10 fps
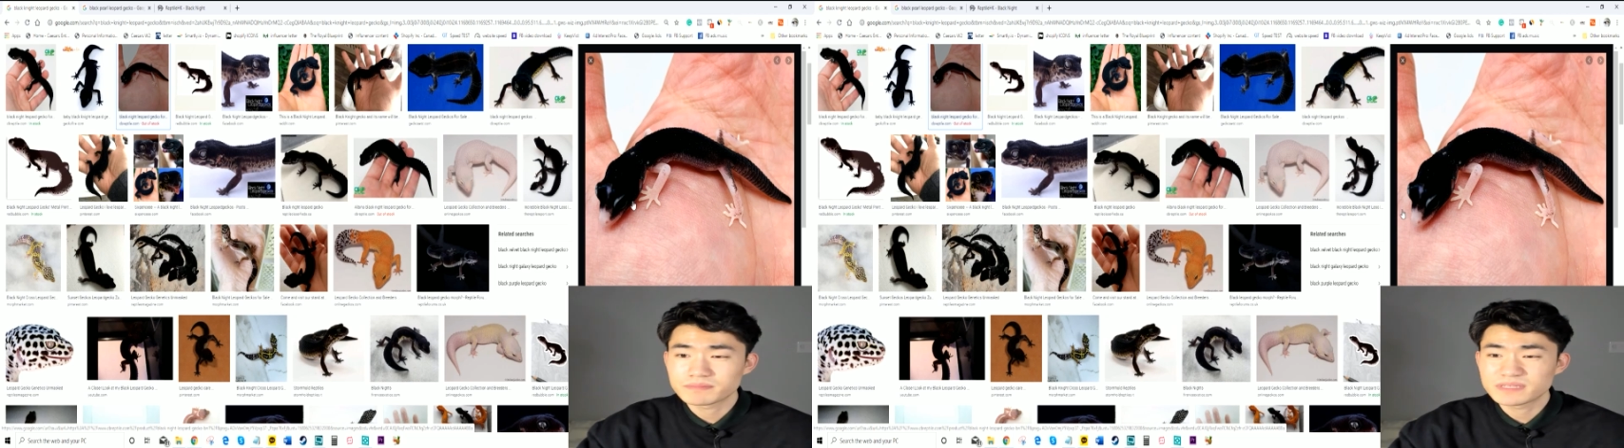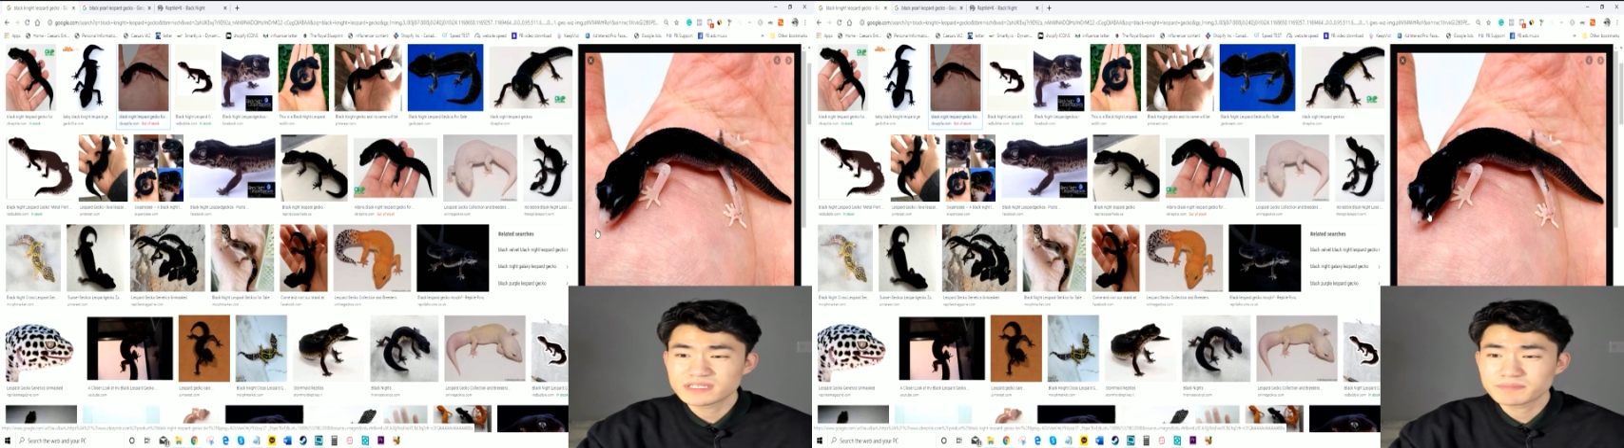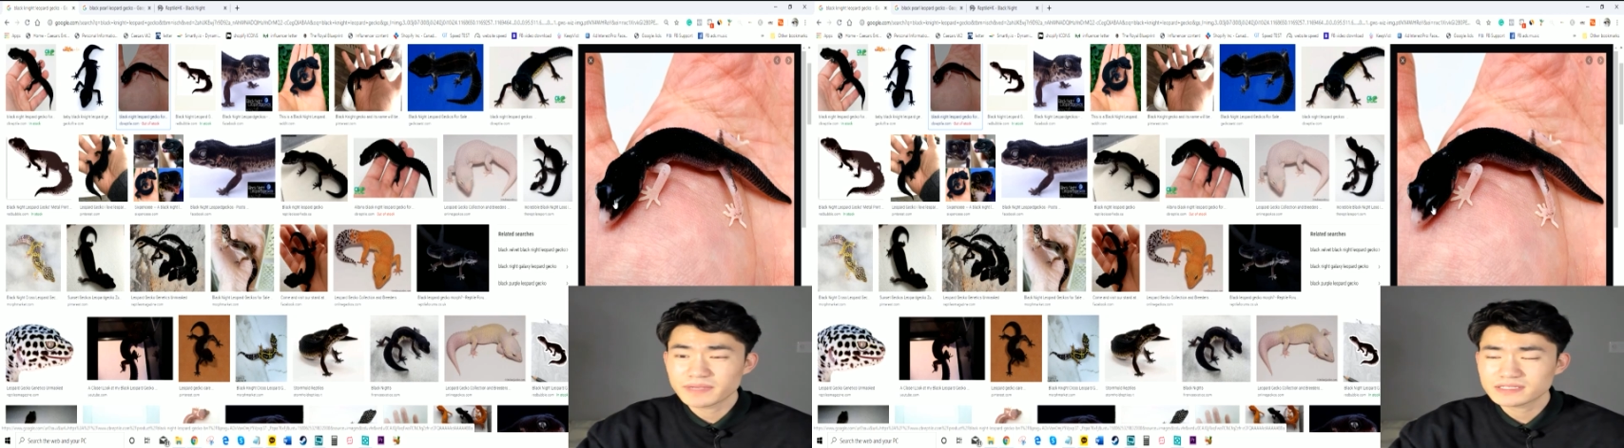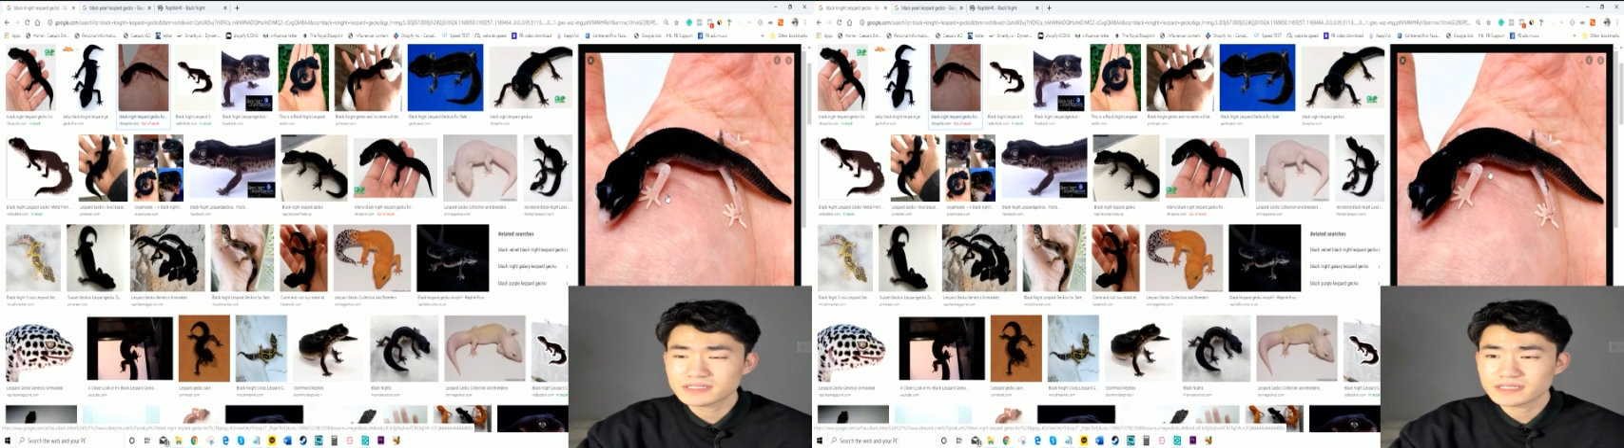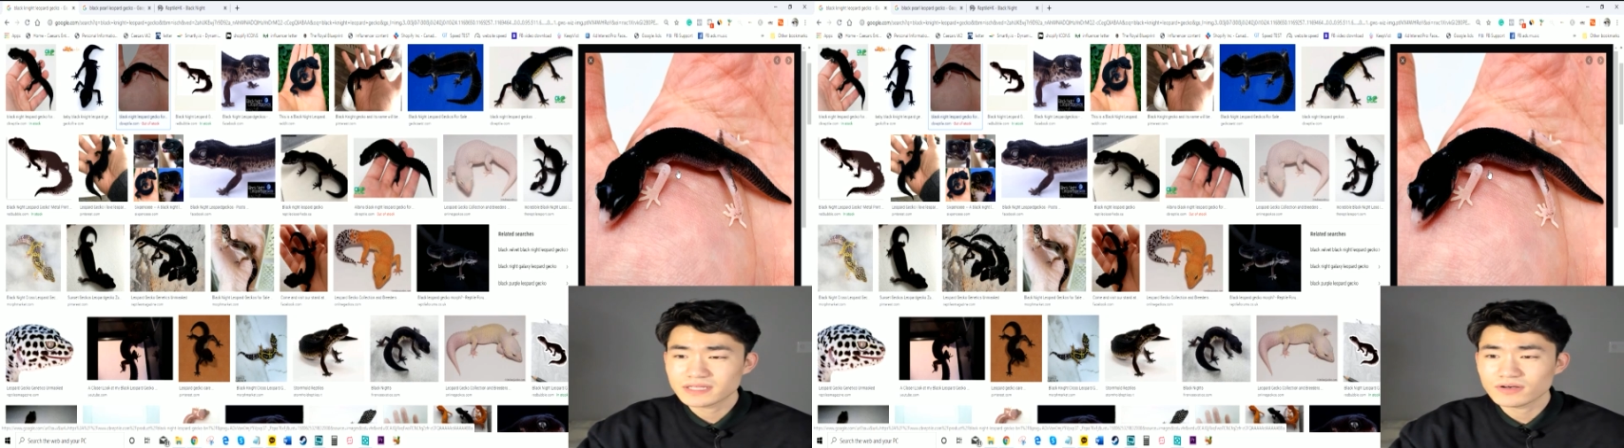This
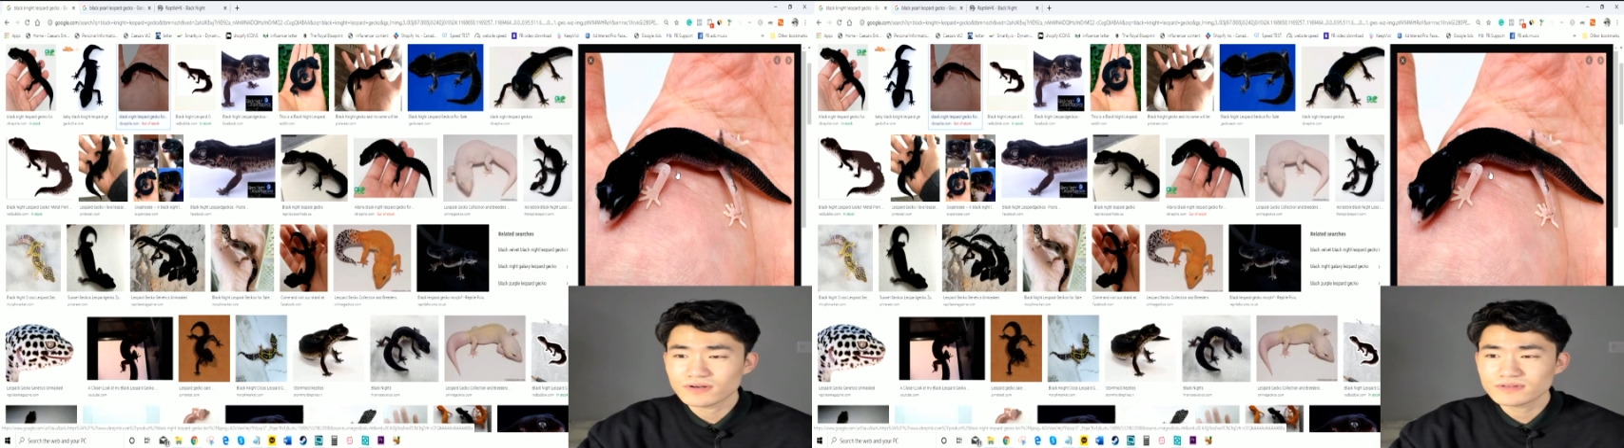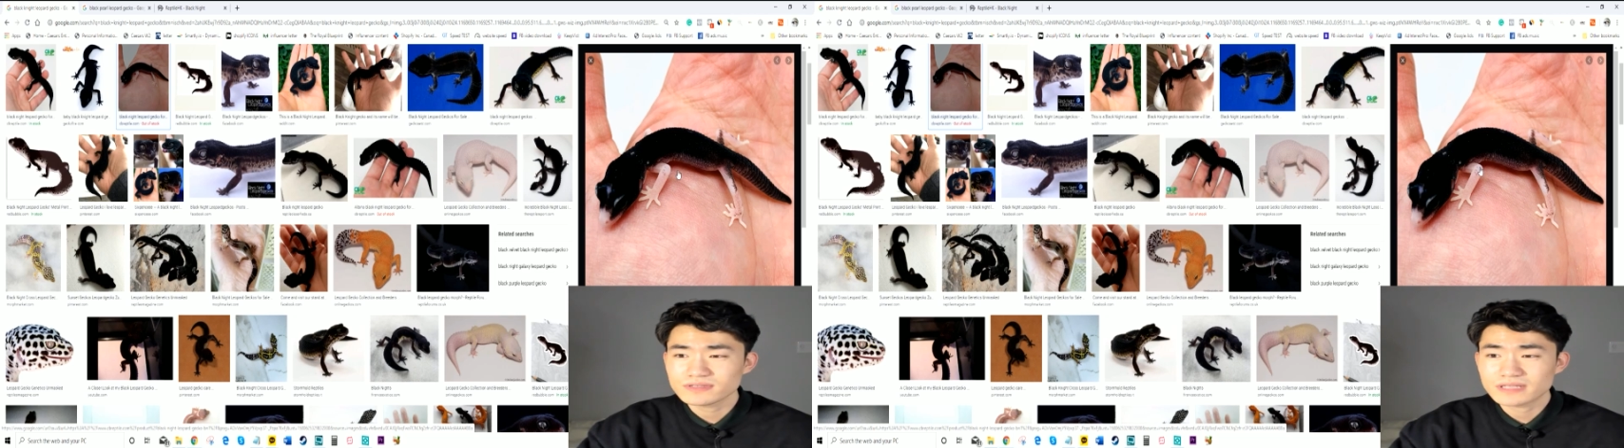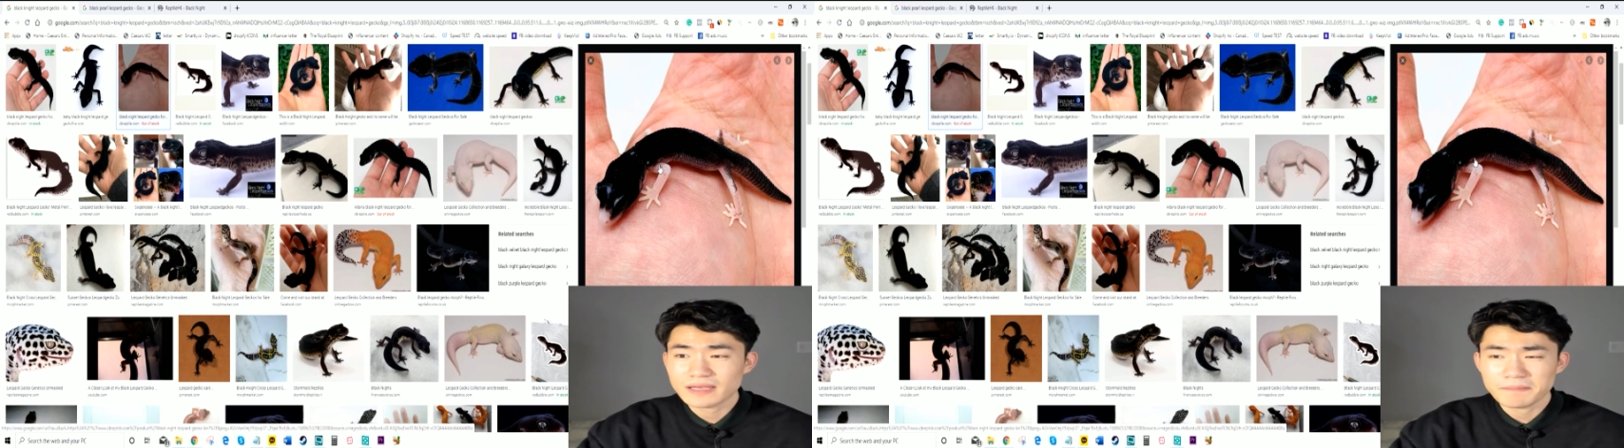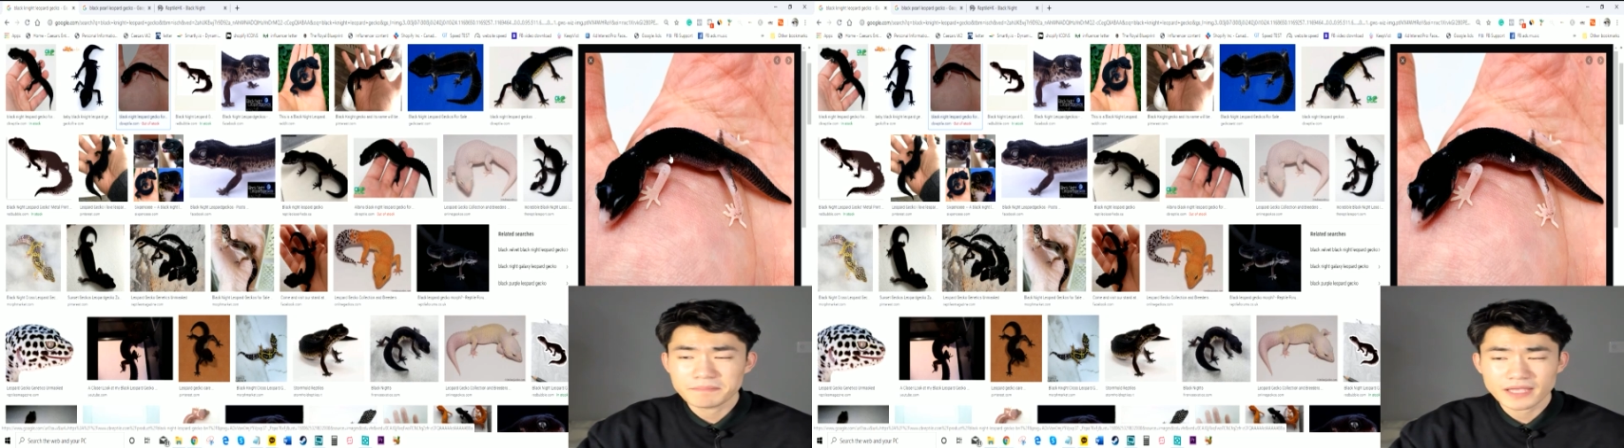basically tells that